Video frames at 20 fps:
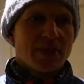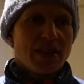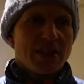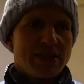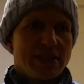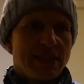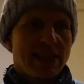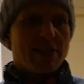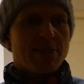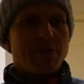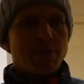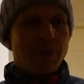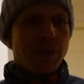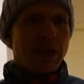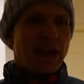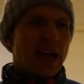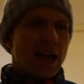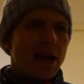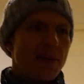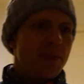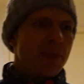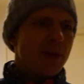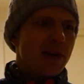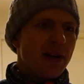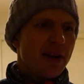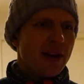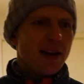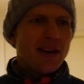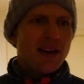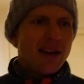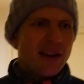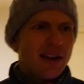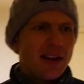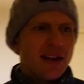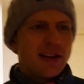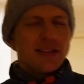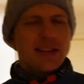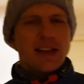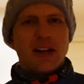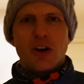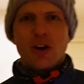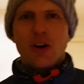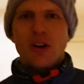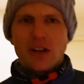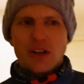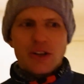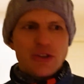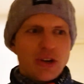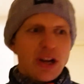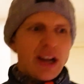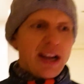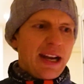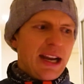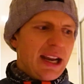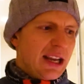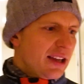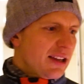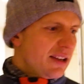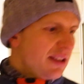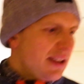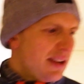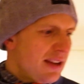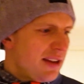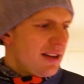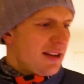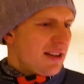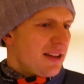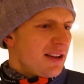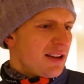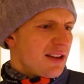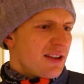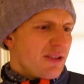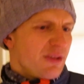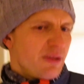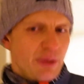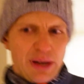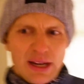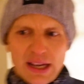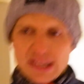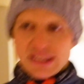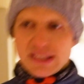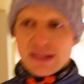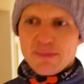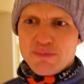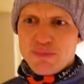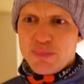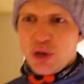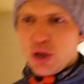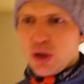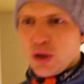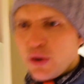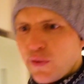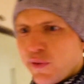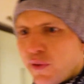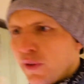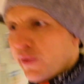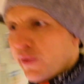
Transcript: 7 p.m. Did all the training. We got some beautiful